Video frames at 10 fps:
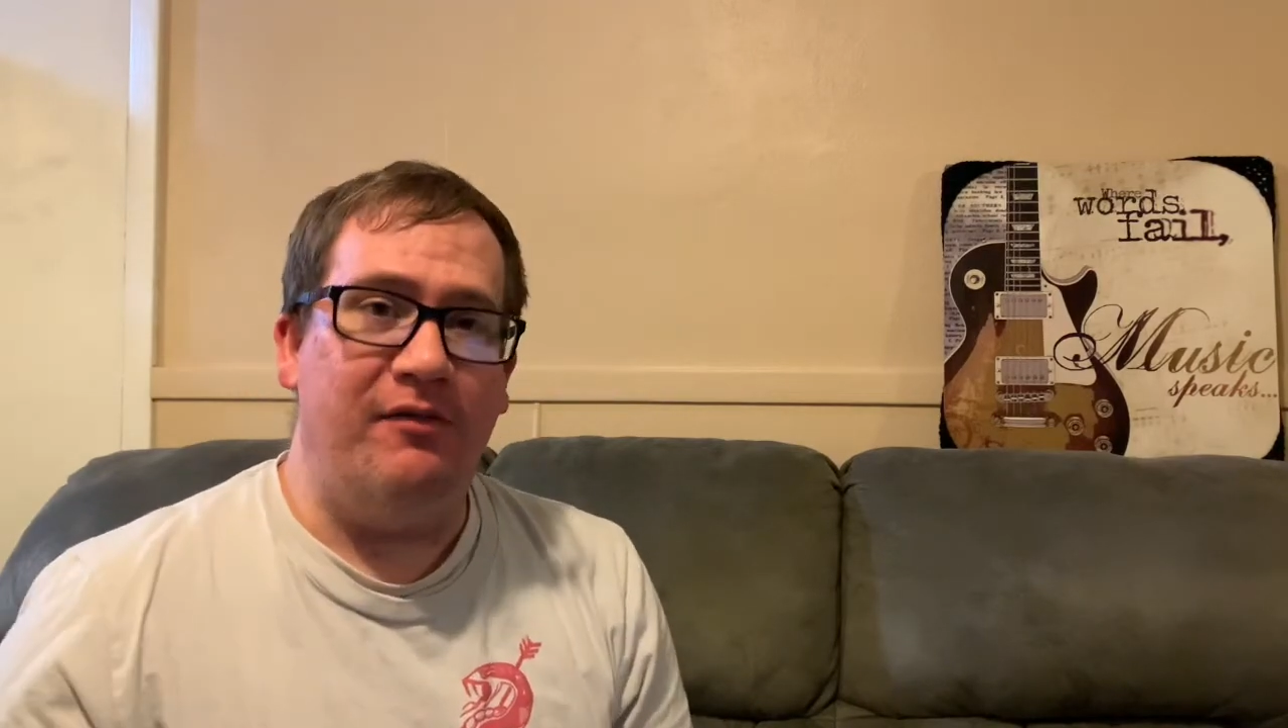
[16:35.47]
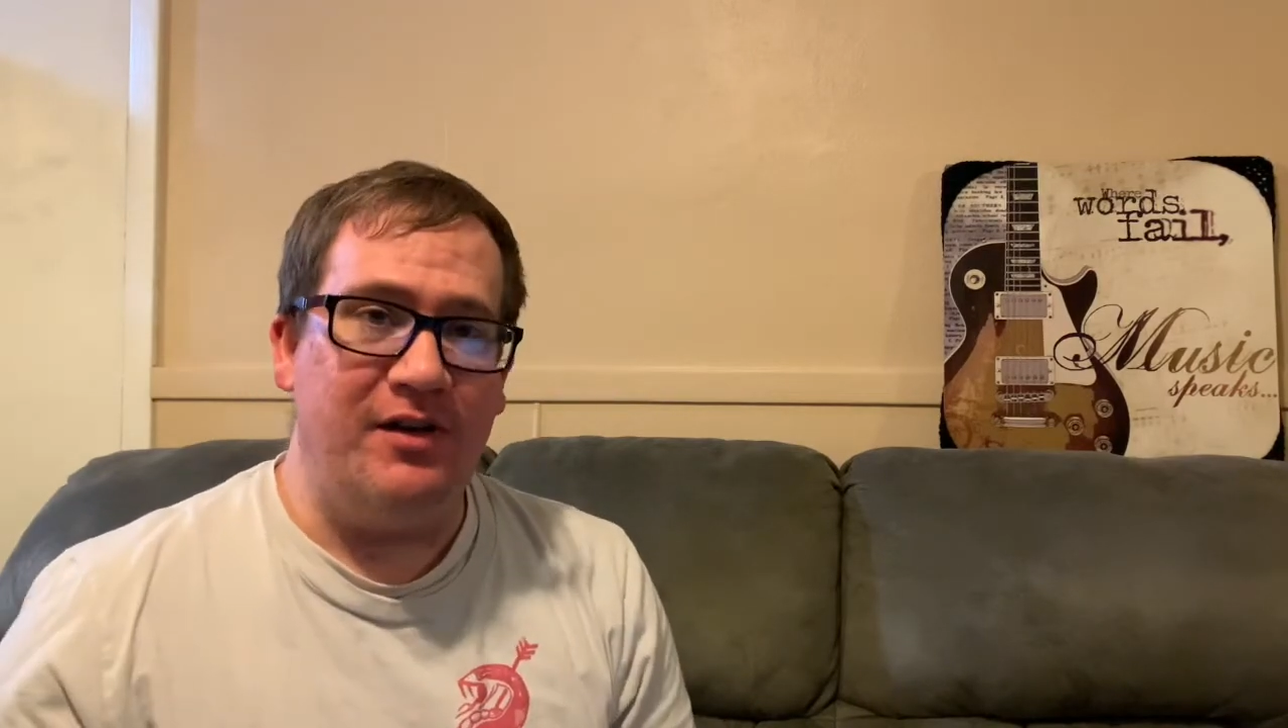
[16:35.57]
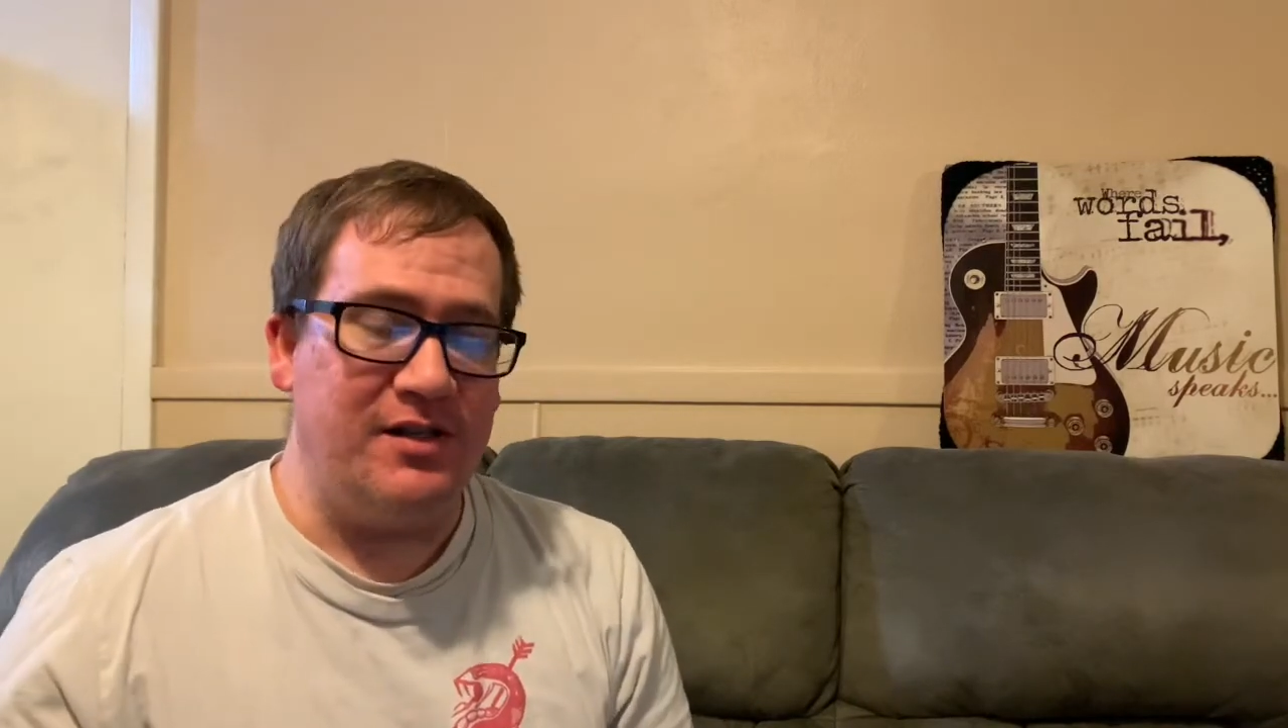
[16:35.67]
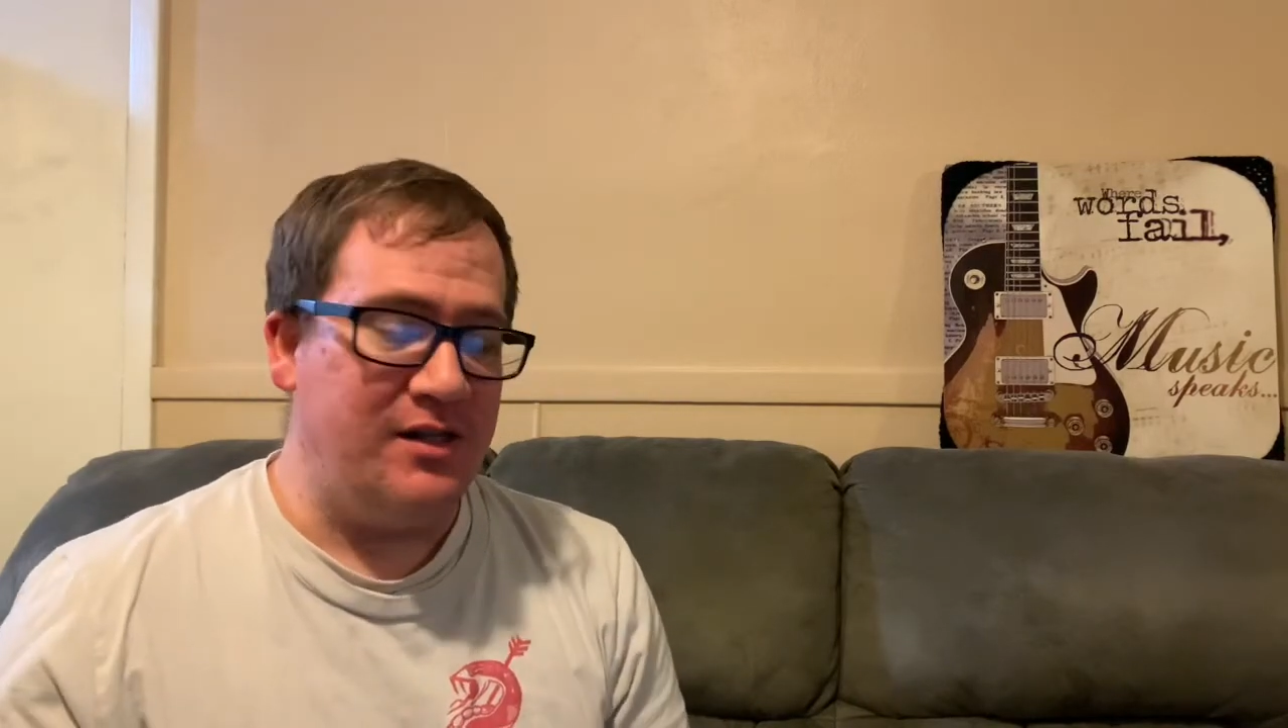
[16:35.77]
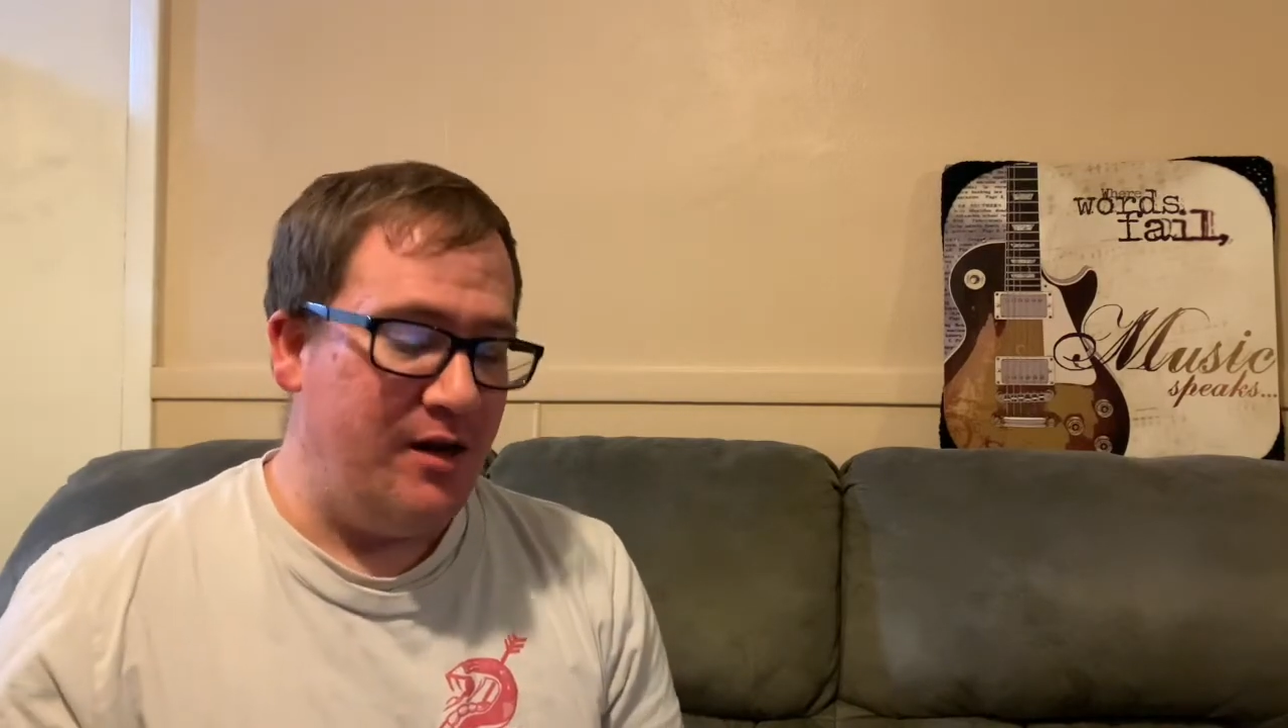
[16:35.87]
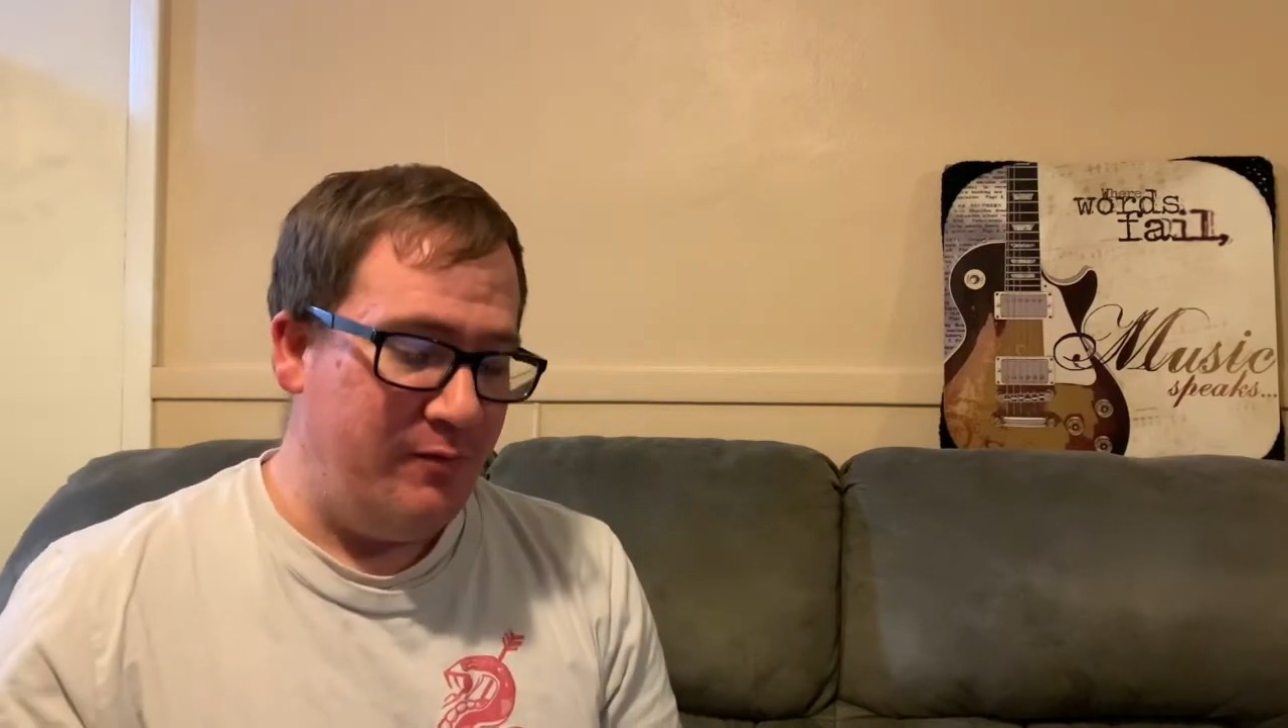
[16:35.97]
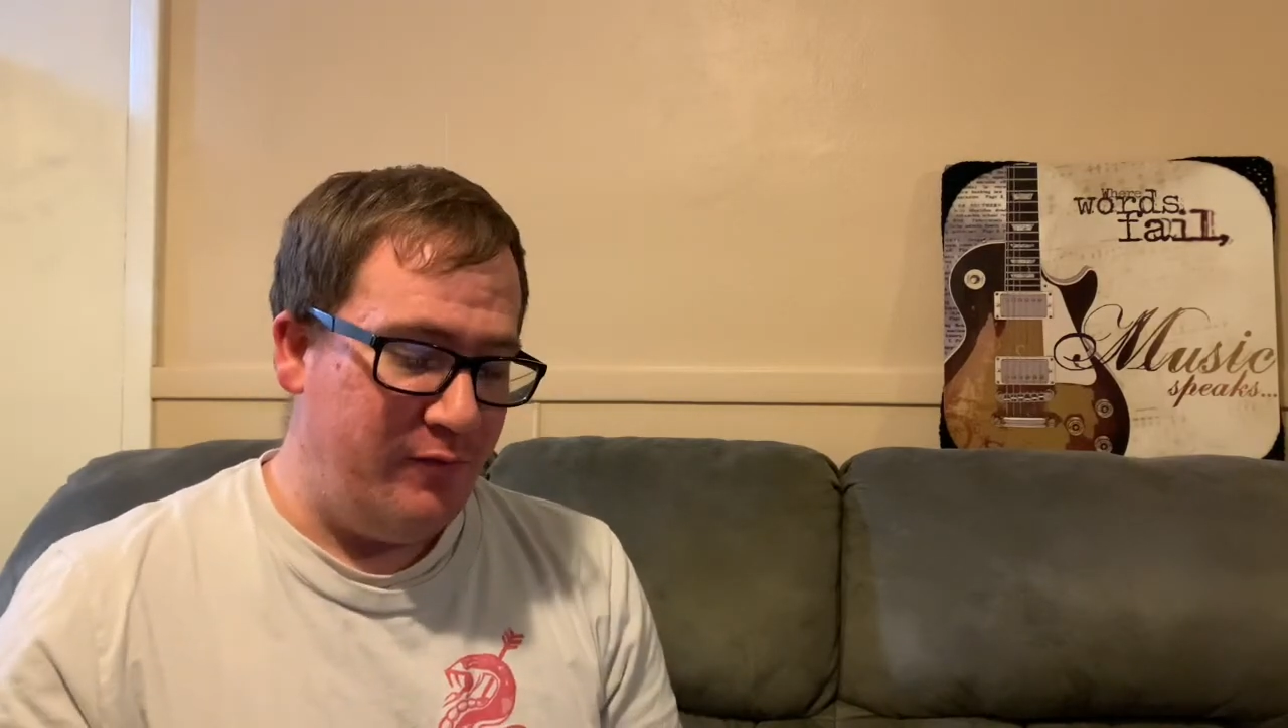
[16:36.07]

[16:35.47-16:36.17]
doesn't come